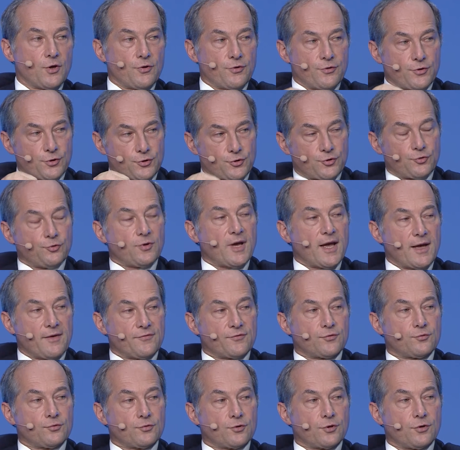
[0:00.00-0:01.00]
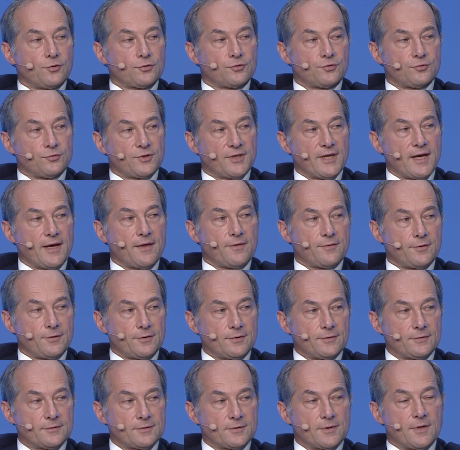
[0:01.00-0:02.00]
The two have to go
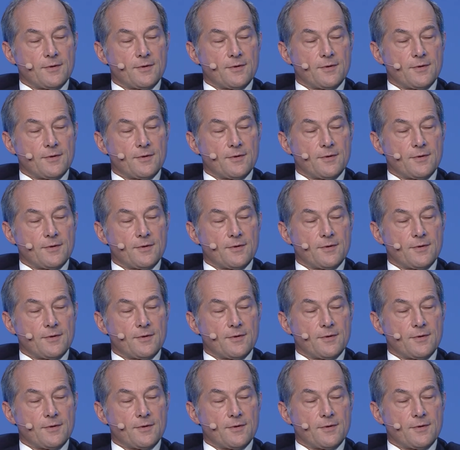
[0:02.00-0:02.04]
together,